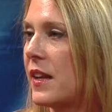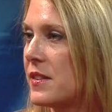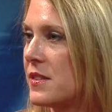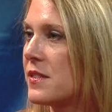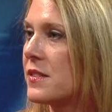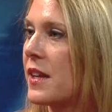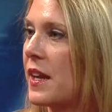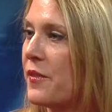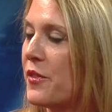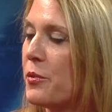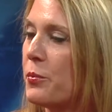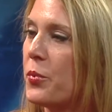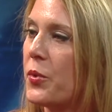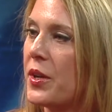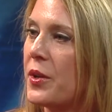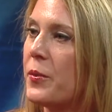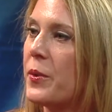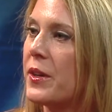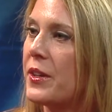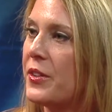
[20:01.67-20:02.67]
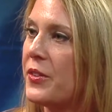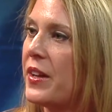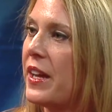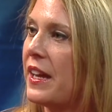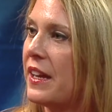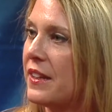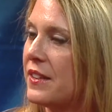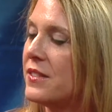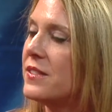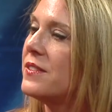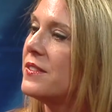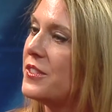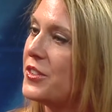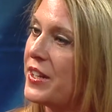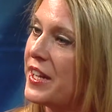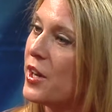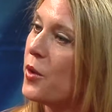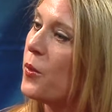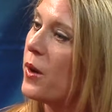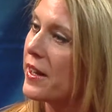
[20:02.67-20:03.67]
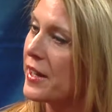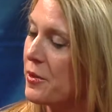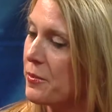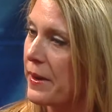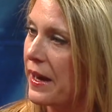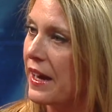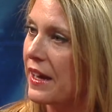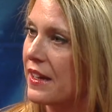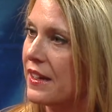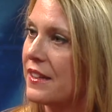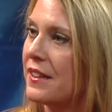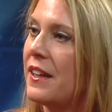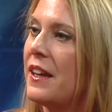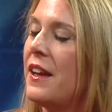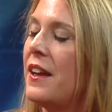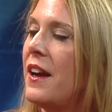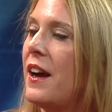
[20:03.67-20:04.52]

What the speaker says: that's kind of the point where you can't walk it back,